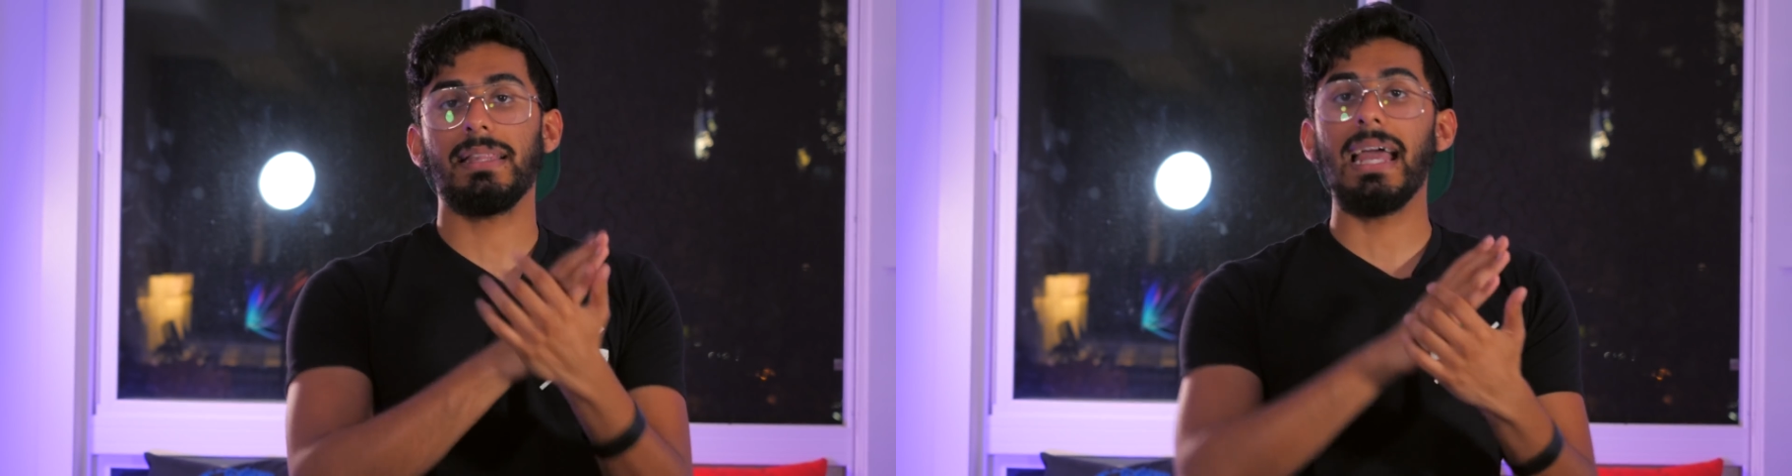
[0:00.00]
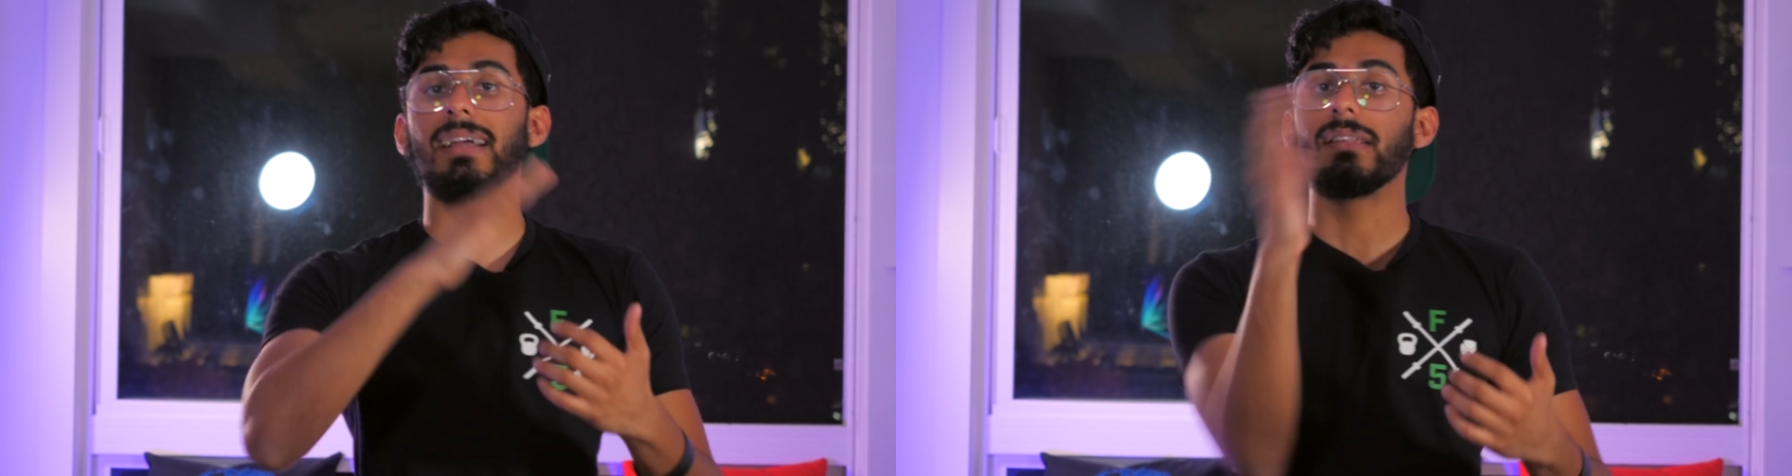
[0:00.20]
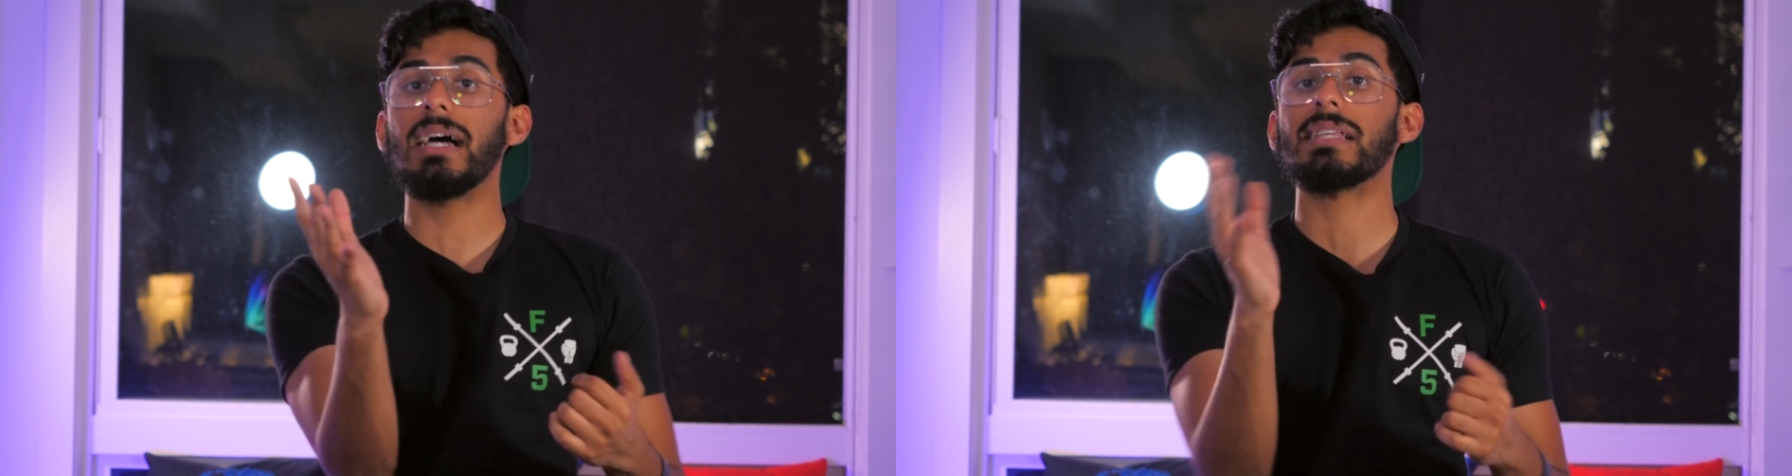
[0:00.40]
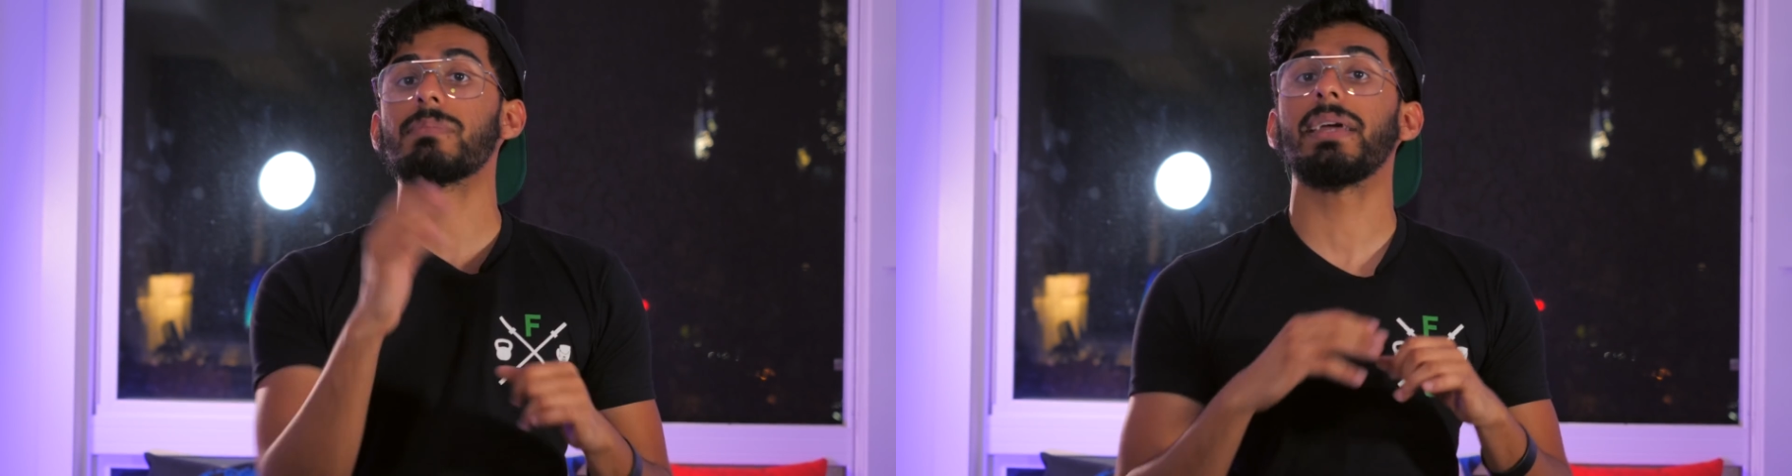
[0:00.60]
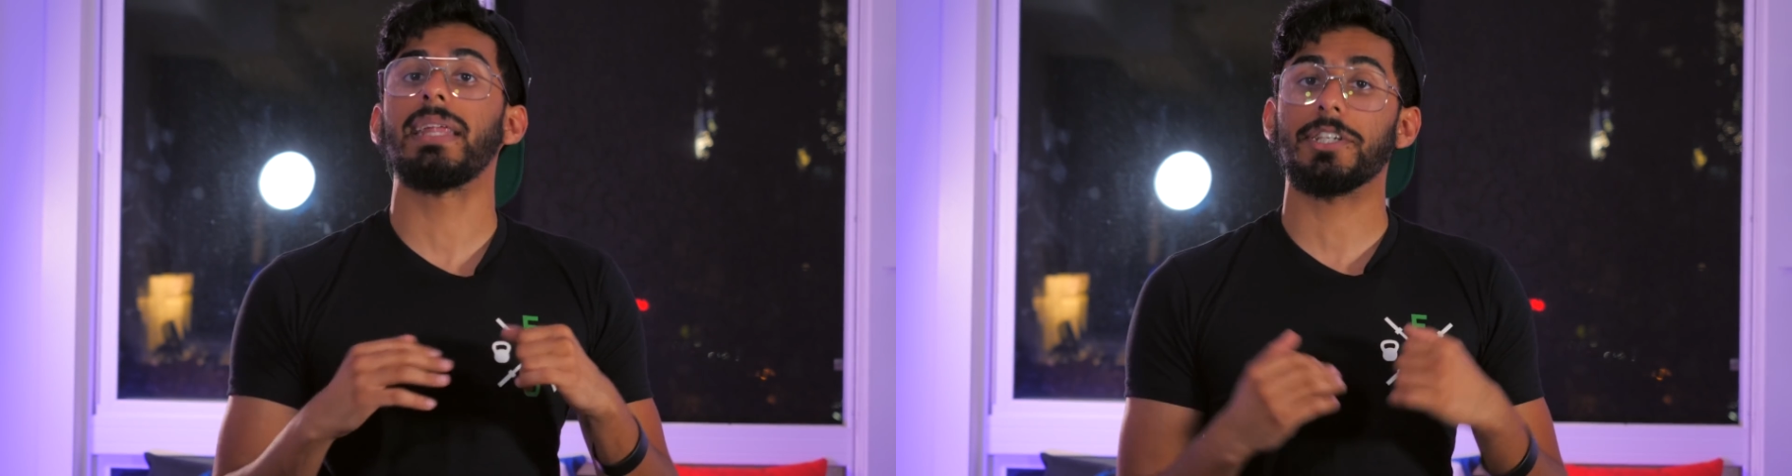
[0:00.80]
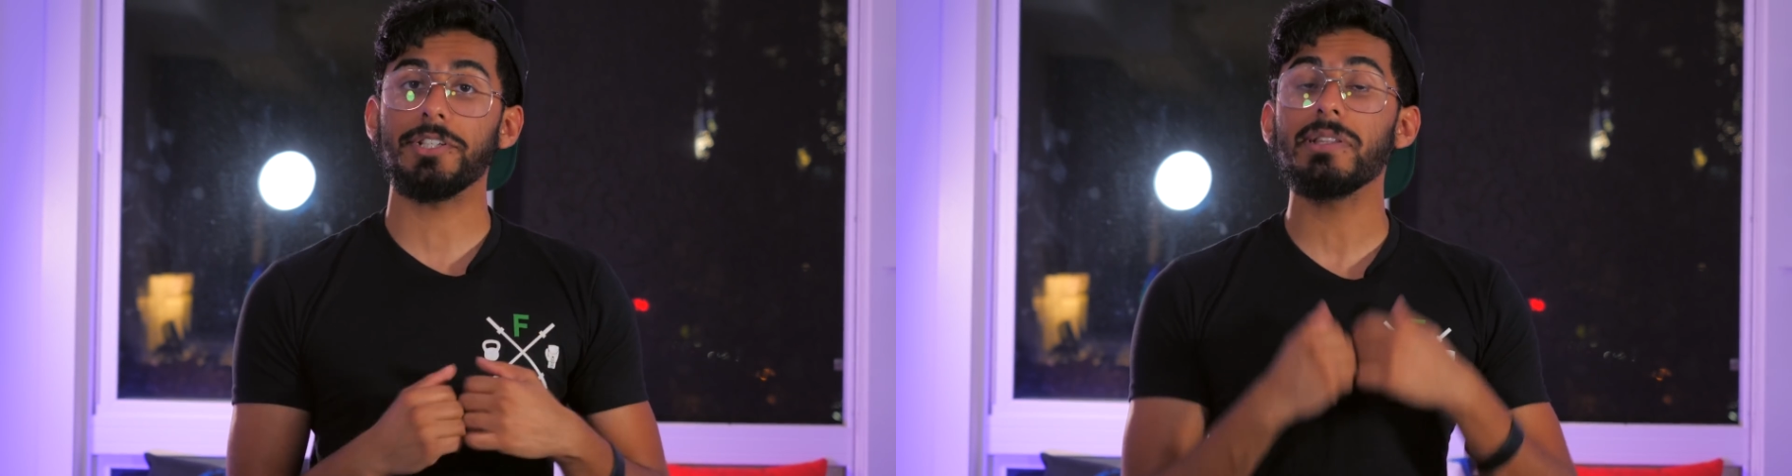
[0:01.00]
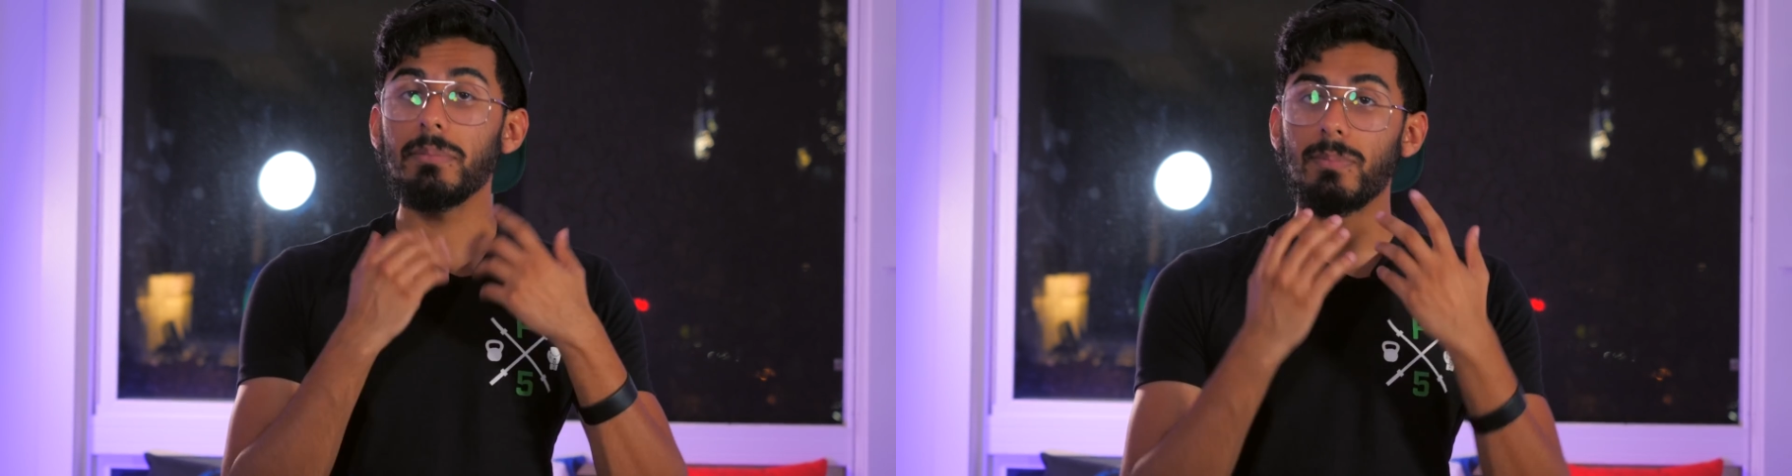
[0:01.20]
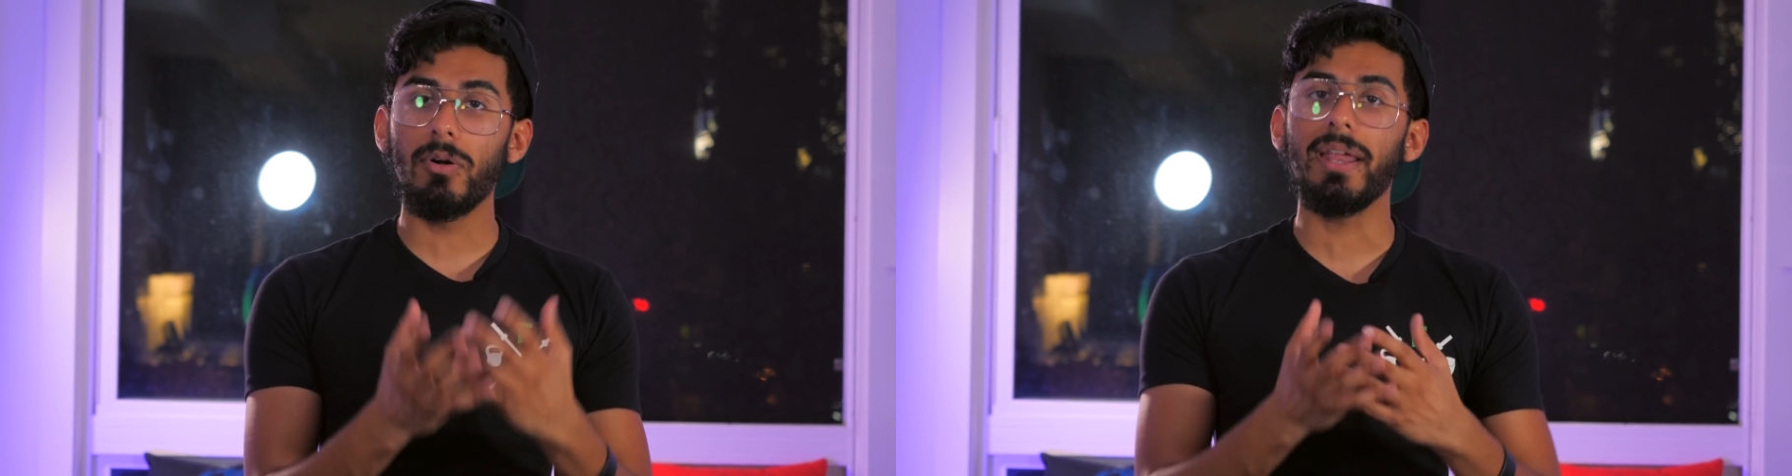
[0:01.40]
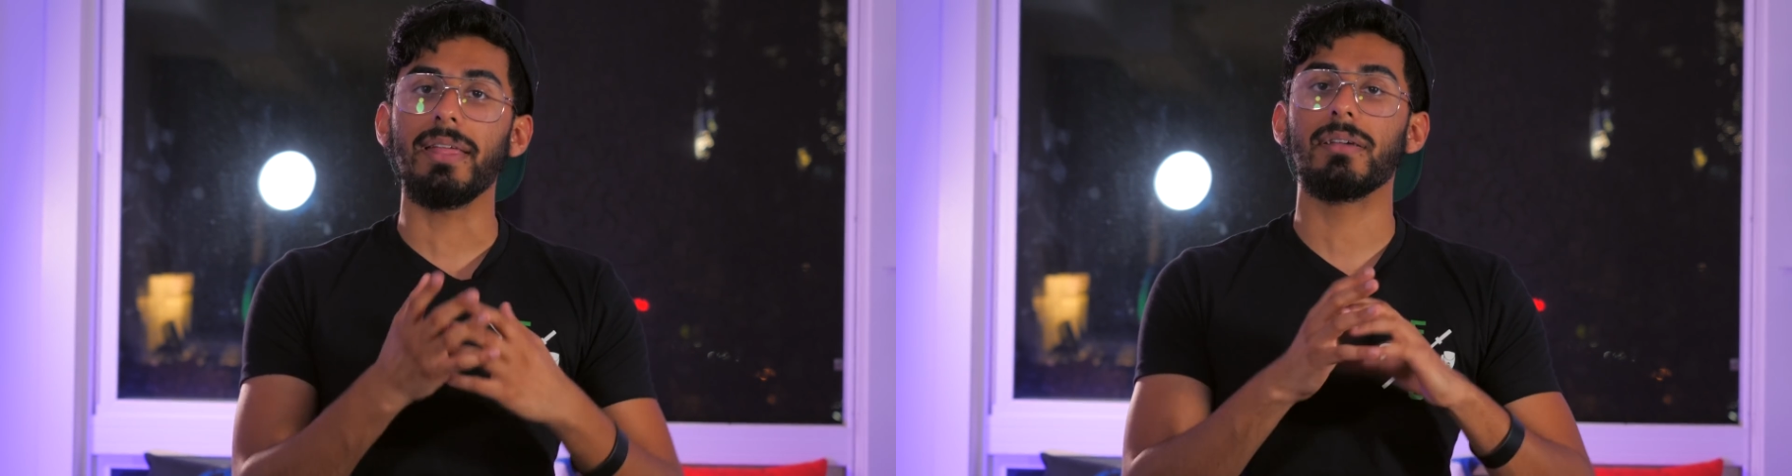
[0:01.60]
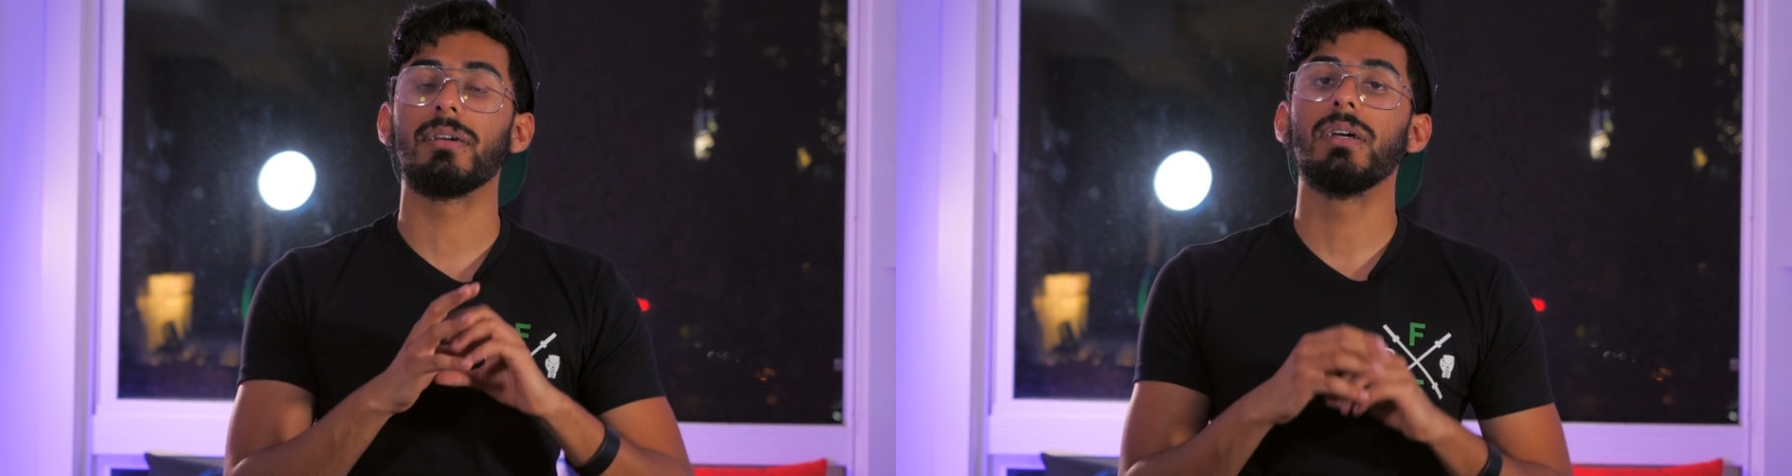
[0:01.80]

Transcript: that glass might actually break.